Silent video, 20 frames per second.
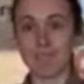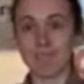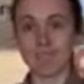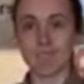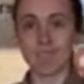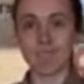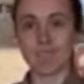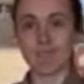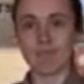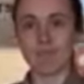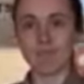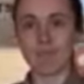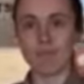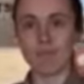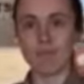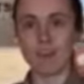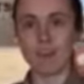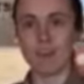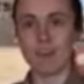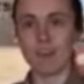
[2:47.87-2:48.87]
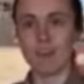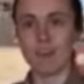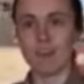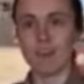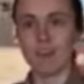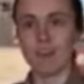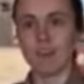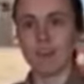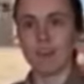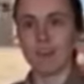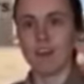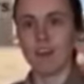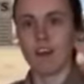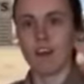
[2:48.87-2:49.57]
Nobody speaks.